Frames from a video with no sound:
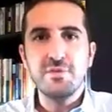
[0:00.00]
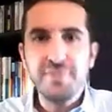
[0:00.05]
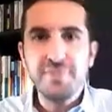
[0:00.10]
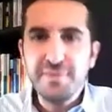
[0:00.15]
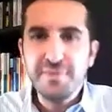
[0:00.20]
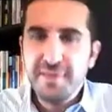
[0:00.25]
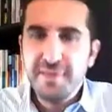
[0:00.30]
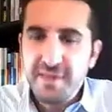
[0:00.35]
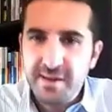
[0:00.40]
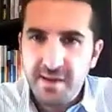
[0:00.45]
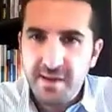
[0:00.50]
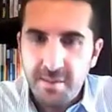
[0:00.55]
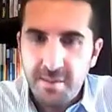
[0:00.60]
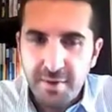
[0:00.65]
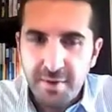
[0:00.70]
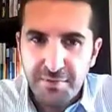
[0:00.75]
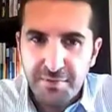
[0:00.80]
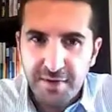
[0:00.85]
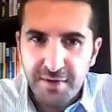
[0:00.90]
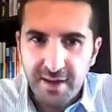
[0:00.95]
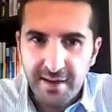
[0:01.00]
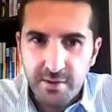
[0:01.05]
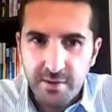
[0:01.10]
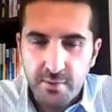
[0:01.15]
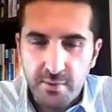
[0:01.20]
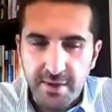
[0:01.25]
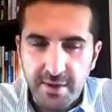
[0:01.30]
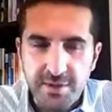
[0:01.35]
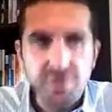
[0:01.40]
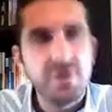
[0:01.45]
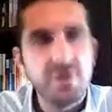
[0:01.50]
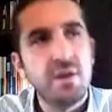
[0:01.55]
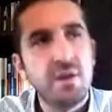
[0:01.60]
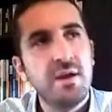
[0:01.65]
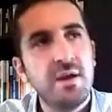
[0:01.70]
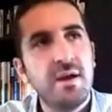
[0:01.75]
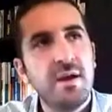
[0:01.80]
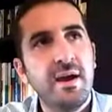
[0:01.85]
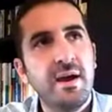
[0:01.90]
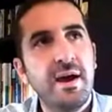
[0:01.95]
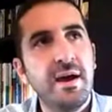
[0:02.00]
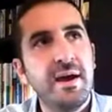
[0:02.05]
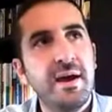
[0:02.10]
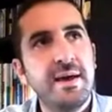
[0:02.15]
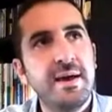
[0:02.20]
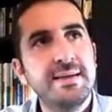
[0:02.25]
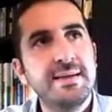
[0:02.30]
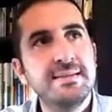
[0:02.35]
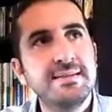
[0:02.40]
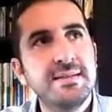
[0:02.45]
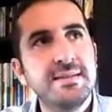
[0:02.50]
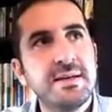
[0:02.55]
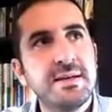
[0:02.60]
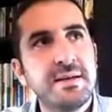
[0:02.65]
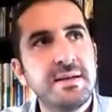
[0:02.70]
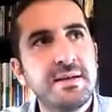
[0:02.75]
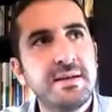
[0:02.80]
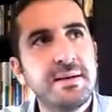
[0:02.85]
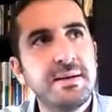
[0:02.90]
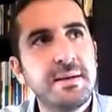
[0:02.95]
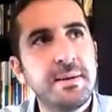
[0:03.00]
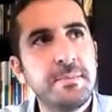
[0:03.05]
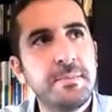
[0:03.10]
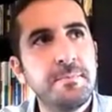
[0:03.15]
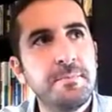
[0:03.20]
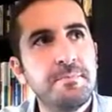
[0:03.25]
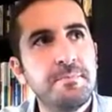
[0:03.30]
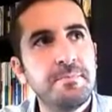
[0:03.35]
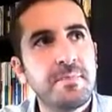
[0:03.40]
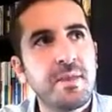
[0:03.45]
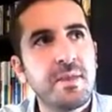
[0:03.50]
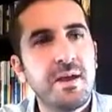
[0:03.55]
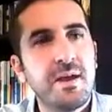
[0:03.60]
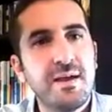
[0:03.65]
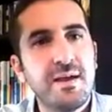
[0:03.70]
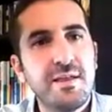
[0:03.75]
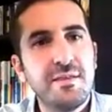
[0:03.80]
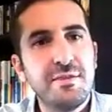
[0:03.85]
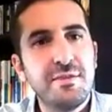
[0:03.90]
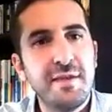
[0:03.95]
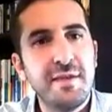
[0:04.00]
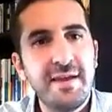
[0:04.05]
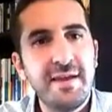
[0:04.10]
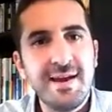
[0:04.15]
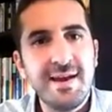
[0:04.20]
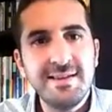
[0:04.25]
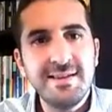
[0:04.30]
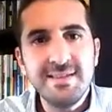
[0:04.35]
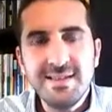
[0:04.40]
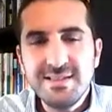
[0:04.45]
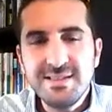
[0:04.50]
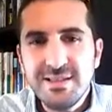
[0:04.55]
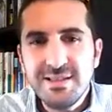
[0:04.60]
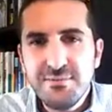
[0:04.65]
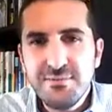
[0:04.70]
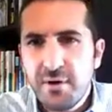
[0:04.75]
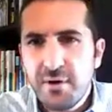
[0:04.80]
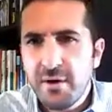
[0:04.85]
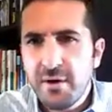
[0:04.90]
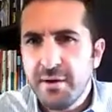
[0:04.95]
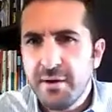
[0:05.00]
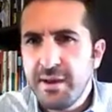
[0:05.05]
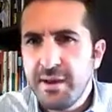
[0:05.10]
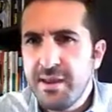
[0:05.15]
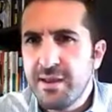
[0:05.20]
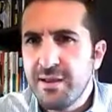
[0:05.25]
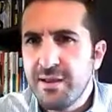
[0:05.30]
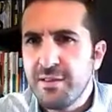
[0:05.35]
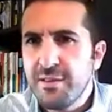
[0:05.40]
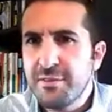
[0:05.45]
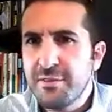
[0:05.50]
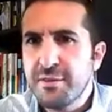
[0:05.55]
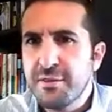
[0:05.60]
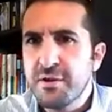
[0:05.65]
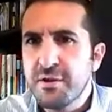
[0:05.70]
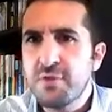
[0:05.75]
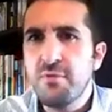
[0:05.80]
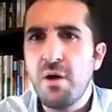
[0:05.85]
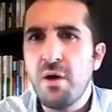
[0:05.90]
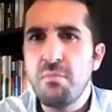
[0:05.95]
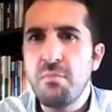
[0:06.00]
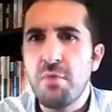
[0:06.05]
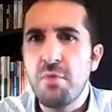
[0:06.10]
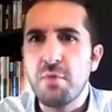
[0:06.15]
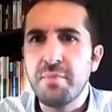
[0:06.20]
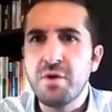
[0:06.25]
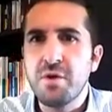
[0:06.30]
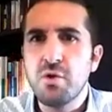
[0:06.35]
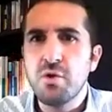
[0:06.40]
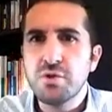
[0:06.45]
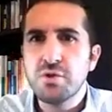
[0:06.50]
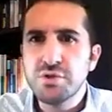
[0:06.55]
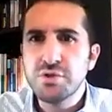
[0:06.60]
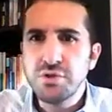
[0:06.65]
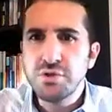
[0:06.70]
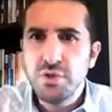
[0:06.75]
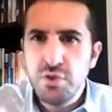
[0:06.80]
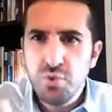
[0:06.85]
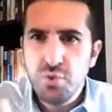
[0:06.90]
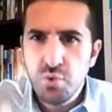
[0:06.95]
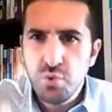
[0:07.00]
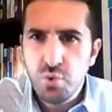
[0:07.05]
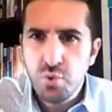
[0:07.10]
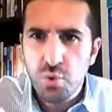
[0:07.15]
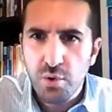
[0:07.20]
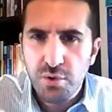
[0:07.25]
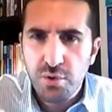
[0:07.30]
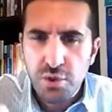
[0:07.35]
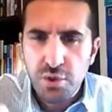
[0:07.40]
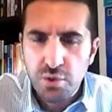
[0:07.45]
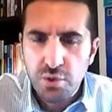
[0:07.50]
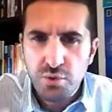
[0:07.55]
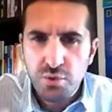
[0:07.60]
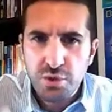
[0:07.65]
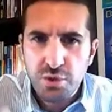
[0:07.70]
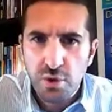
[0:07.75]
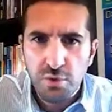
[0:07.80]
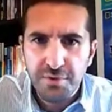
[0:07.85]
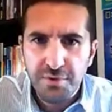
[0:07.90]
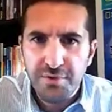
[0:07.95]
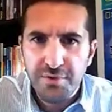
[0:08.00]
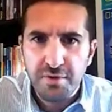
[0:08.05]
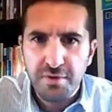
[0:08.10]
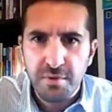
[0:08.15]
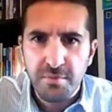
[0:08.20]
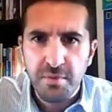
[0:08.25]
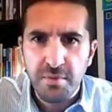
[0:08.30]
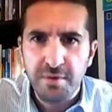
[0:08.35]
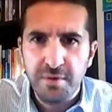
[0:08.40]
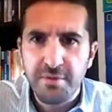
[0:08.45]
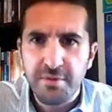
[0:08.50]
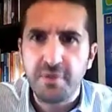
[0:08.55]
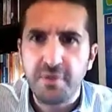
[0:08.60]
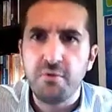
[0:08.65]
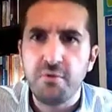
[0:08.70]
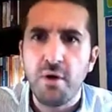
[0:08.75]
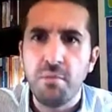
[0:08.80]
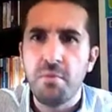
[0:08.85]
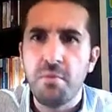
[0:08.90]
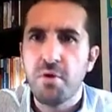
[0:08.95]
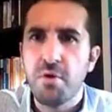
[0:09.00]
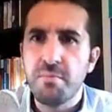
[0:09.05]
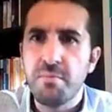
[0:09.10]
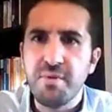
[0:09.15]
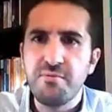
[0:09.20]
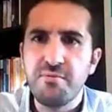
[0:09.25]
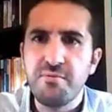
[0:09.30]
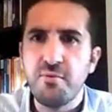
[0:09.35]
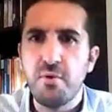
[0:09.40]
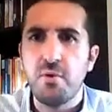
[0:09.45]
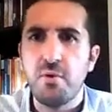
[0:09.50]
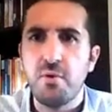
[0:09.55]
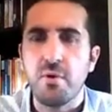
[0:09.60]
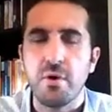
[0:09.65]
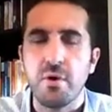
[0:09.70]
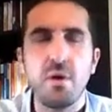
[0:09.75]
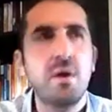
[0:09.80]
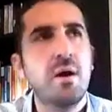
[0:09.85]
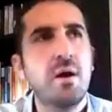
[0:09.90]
thinking about the language, and they identify the grammar because you taught them the grammar before.